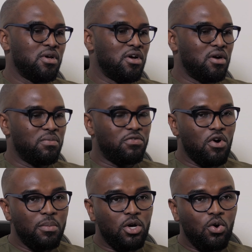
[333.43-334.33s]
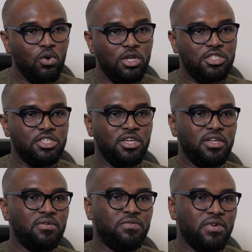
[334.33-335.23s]
um, form a
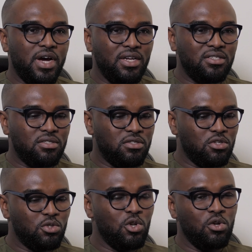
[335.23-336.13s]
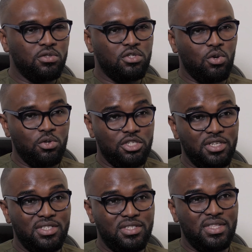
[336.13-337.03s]
coalition, find sol
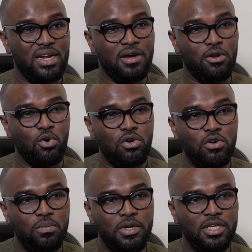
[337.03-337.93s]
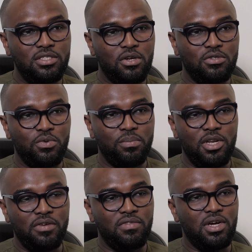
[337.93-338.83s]
solutions that are local based because we
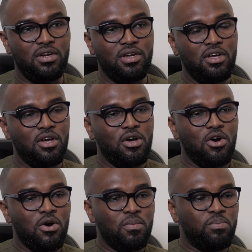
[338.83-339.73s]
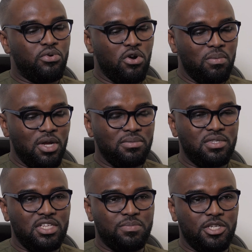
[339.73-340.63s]
believe that
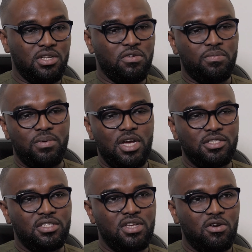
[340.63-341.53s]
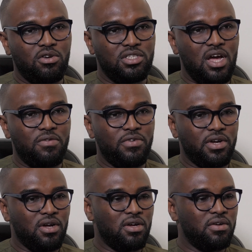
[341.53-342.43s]
problems, especially with plastics across
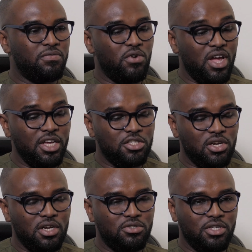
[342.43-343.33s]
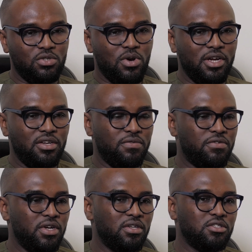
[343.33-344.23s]
Africa, for each country is quite
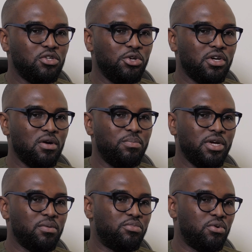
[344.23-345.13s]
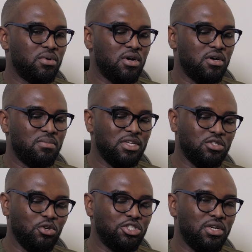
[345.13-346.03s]
different. So you can't pick a, um, a
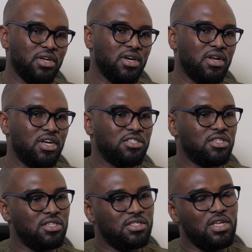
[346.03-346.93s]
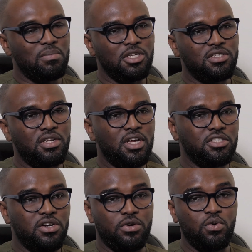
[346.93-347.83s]
solution in Ghana and just establish in
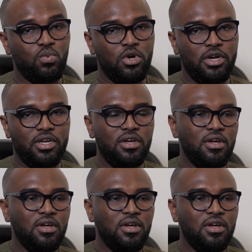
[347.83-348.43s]
Nigeria. It could work